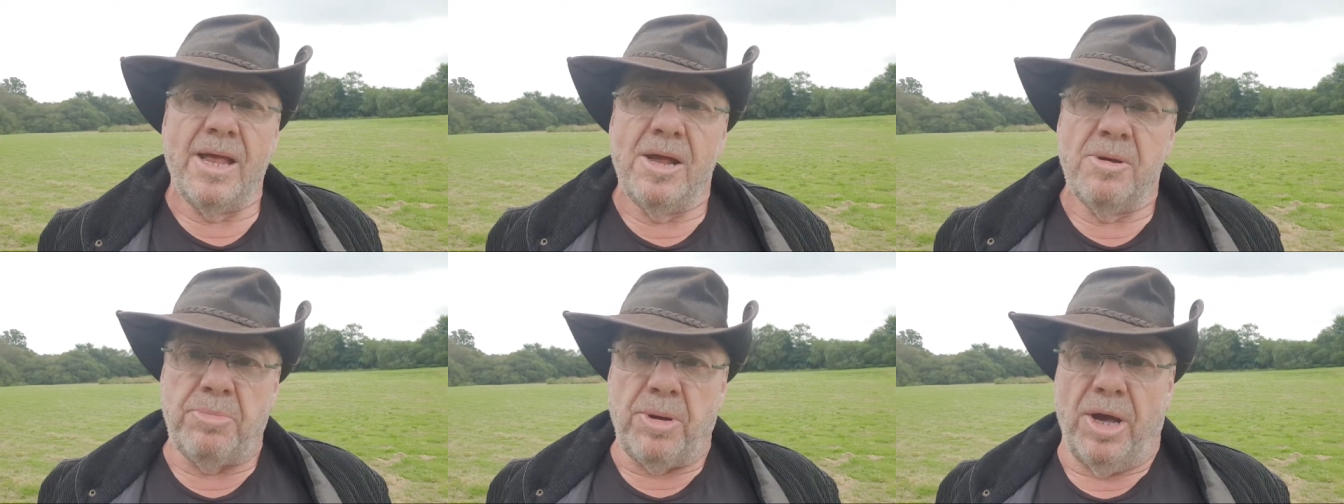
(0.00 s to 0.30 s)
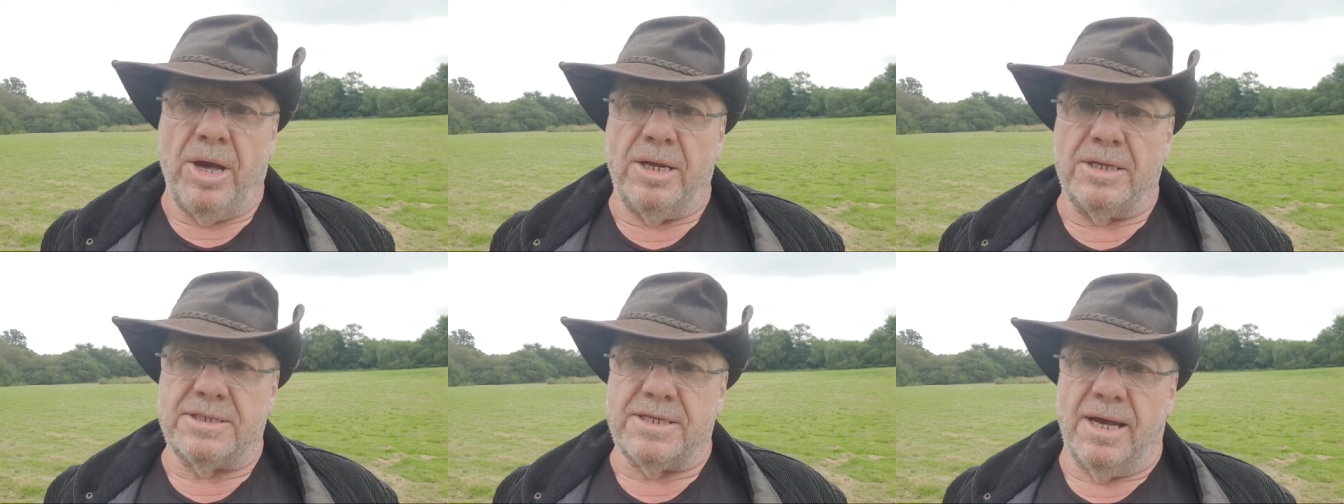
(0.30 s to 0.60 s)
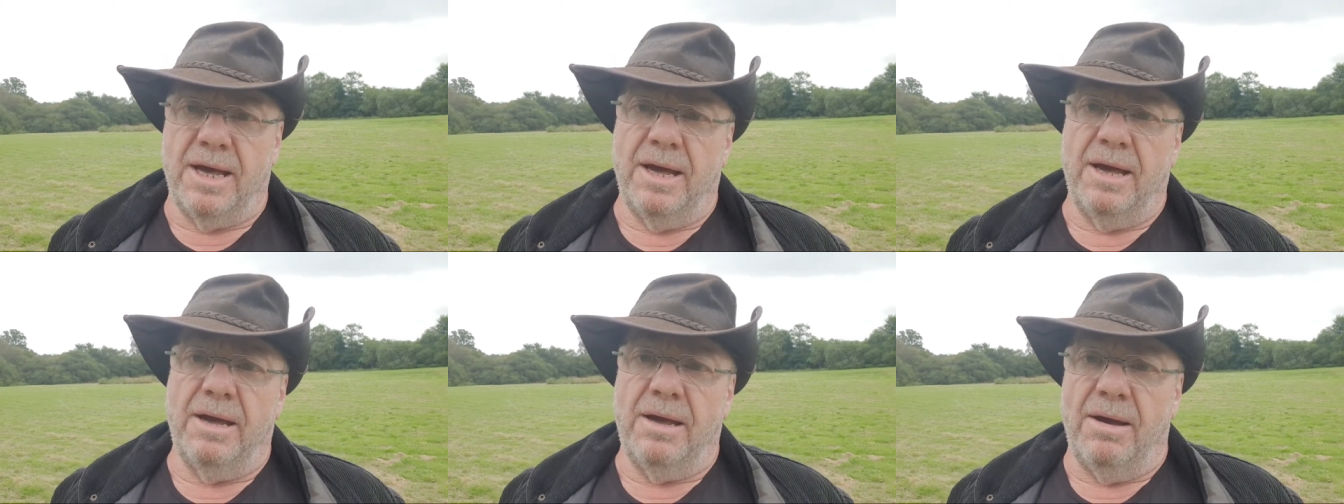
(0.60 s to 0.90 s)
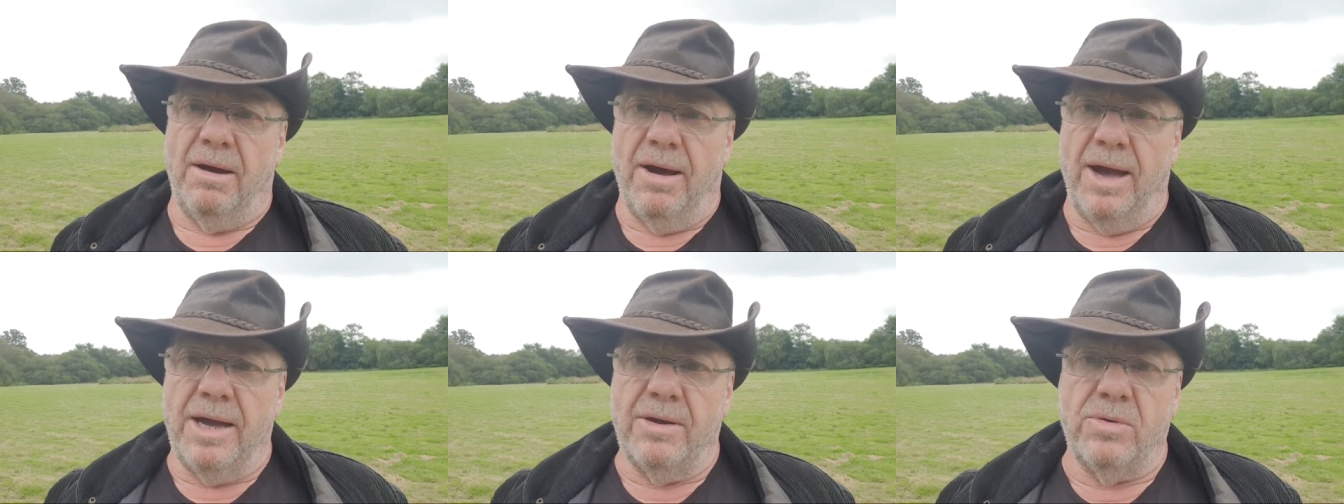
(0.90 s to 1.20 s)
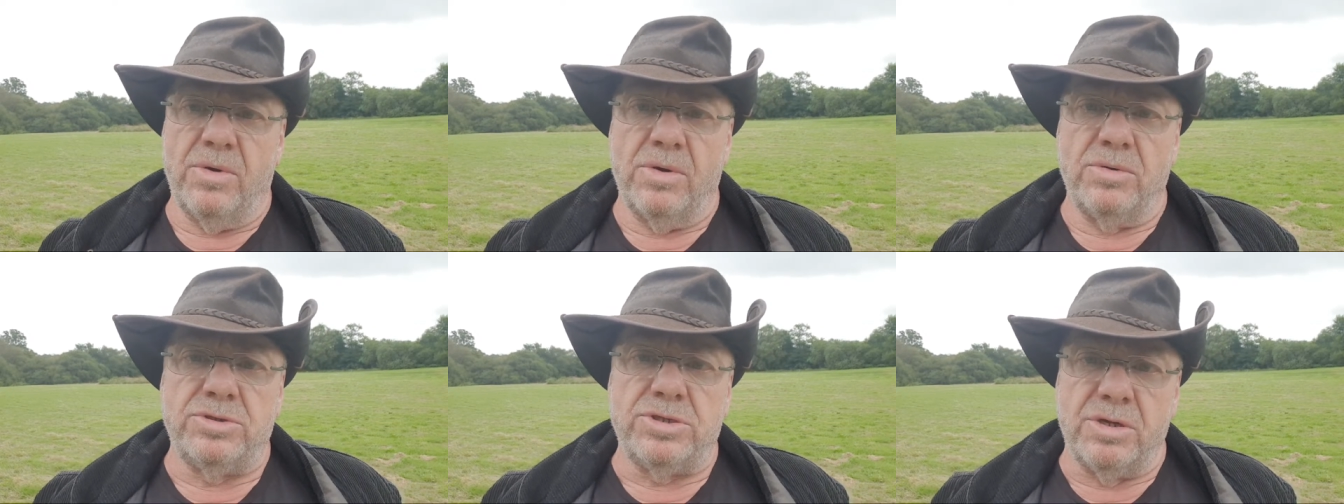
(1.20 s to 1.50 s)
but I
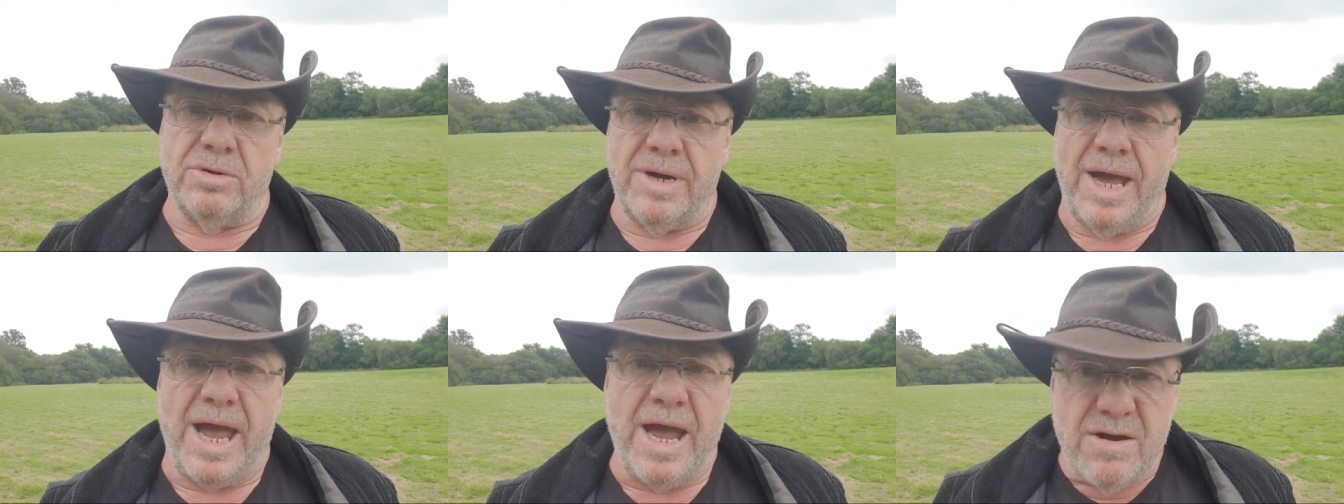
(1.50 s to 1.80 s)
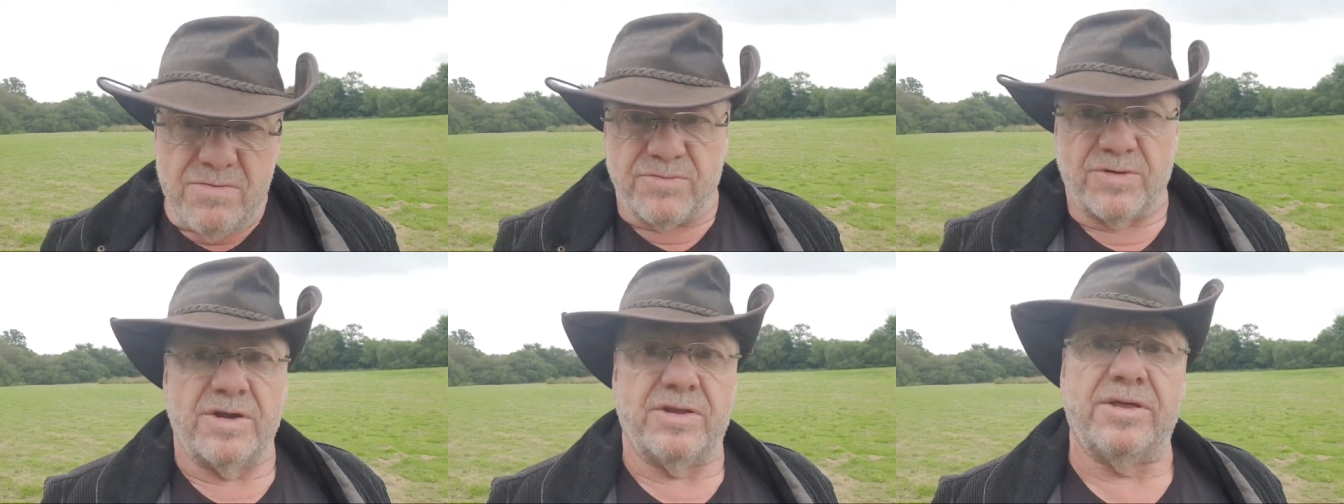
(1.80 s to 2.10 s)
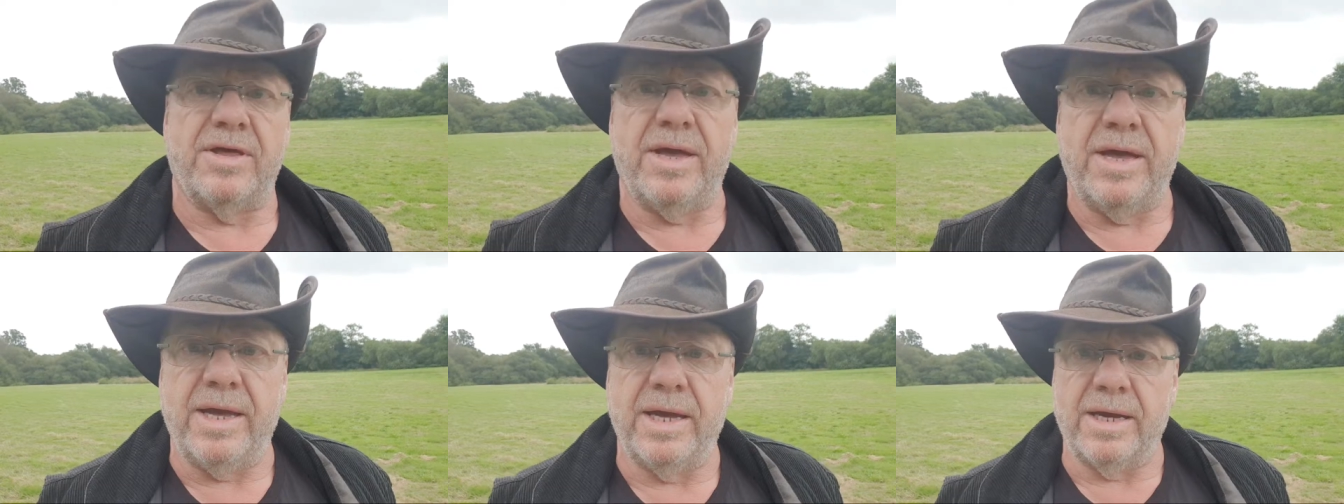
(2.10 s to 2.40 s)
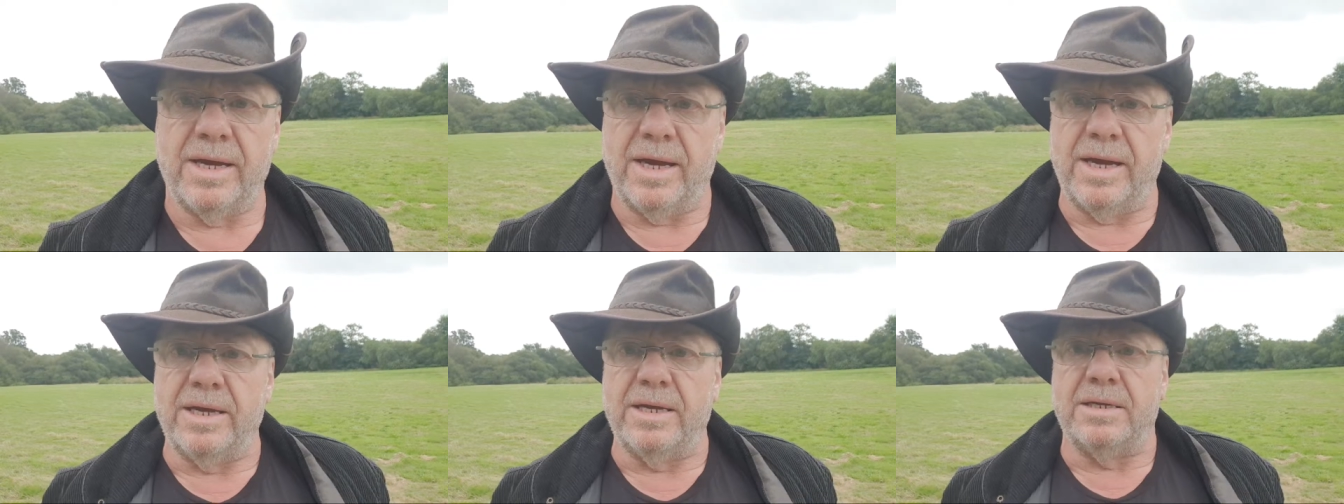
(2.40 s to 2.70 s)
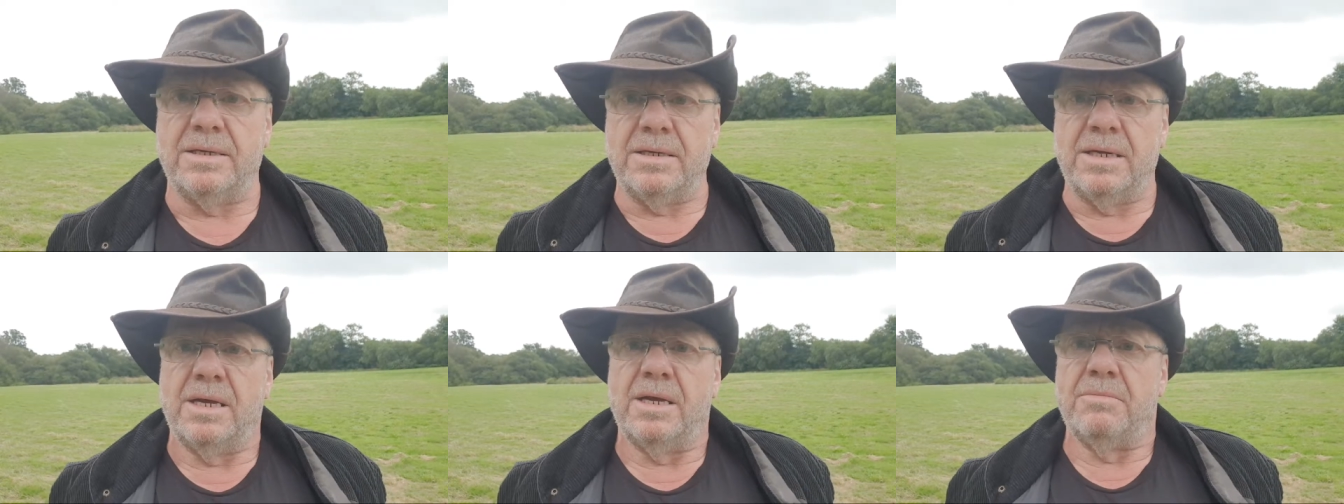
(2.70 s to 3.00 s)
will do everything
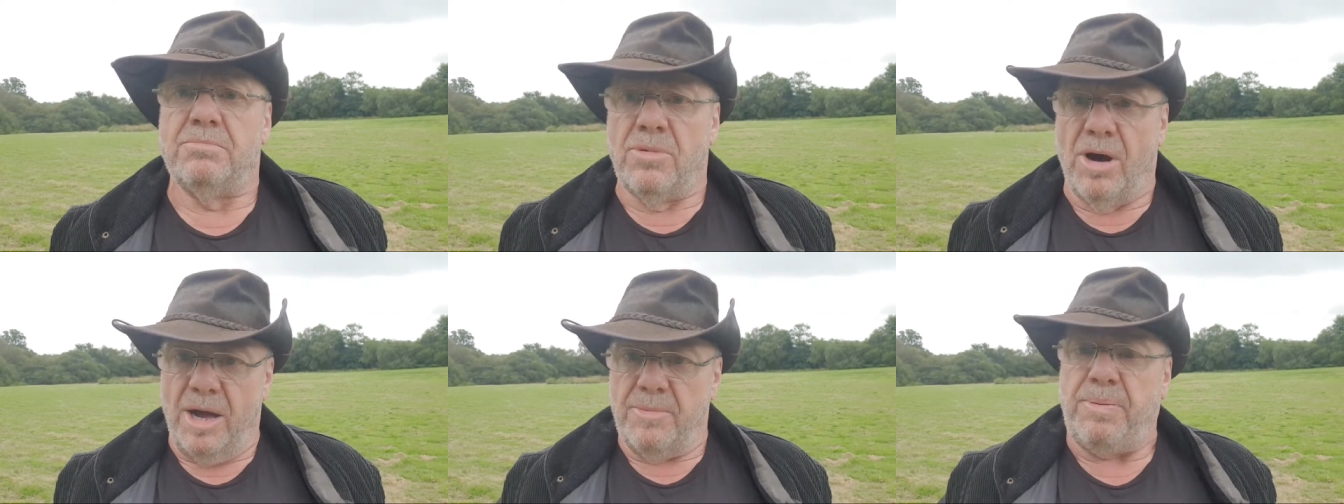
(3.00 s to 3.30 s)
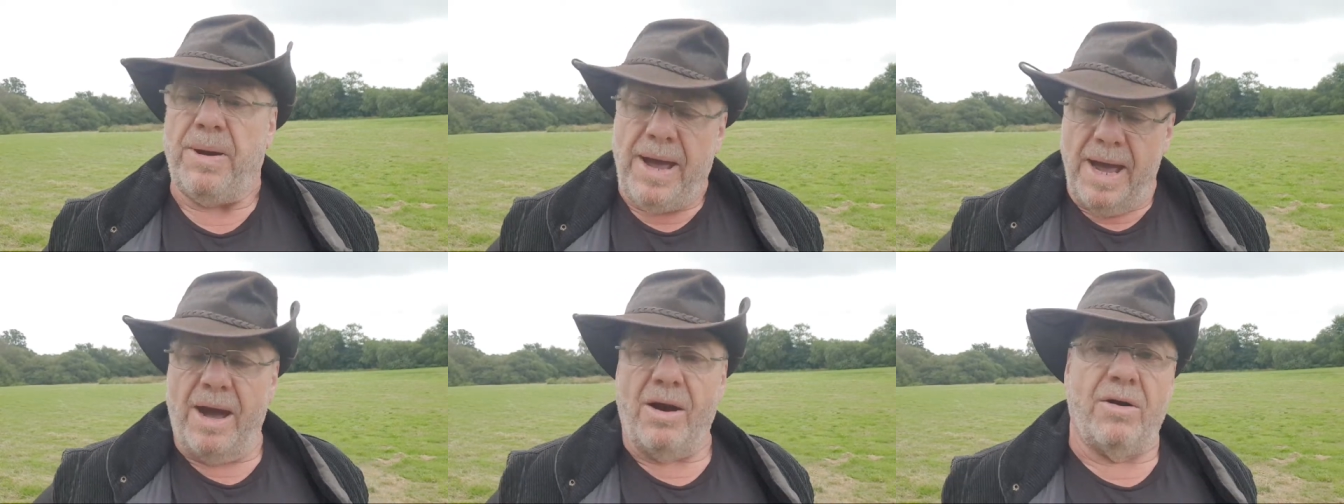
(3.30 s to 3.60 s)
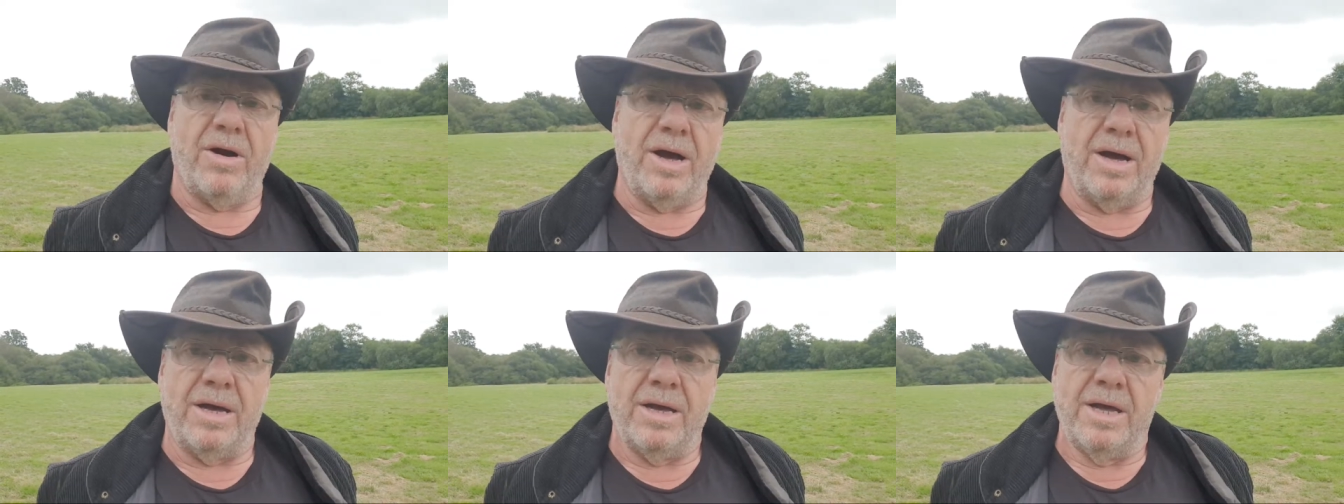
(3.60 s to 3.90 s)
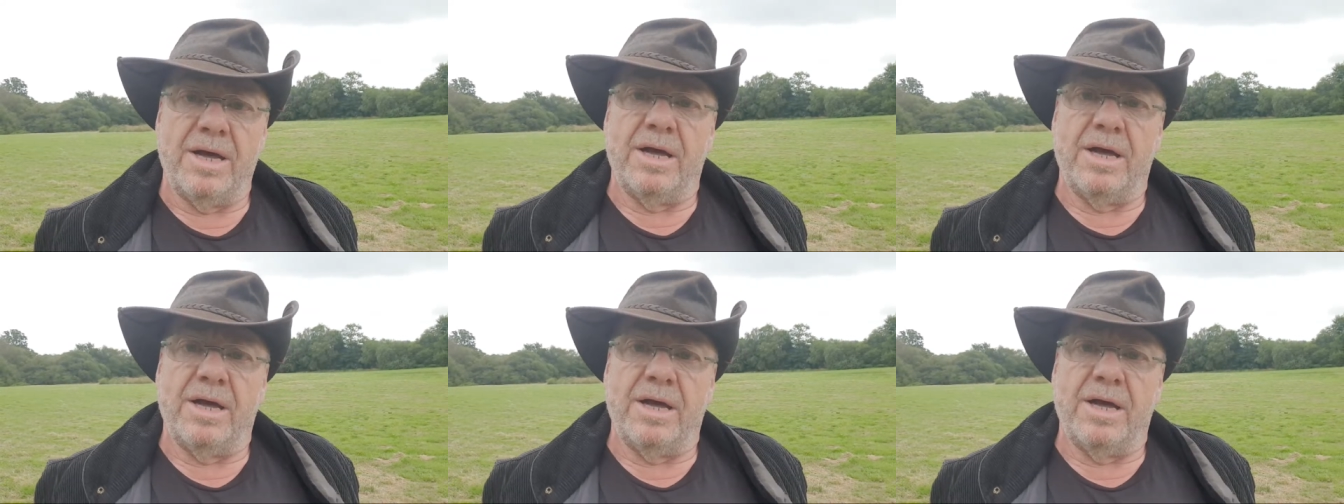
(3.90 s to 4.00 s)
in my power